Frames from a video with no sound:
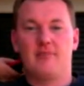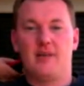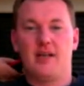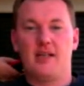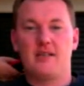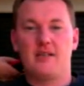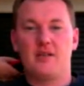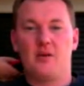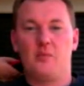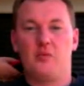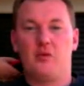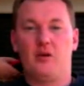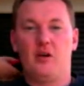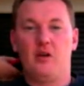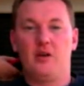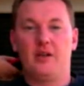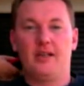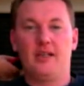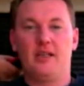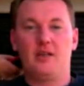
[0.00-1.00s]
It's not
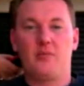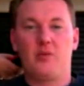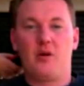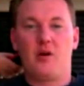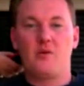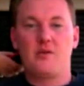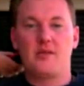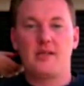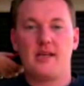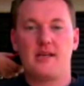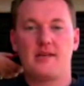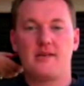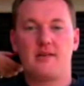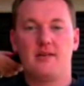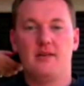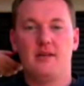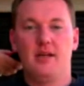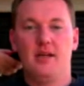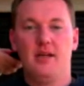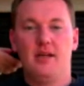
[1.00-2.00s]
prolonging the process.
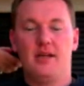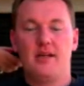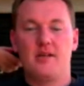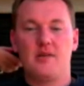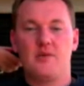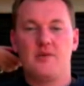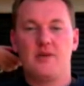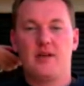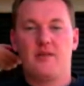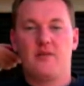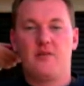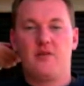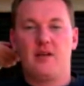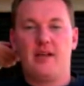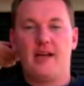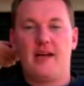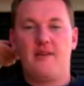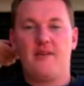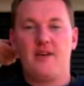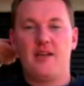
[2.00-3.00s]
It's all going to fall
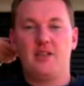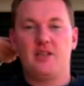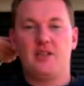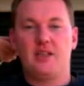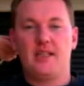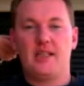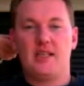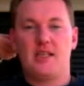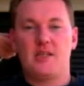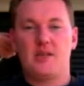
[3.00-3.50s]
out eventually,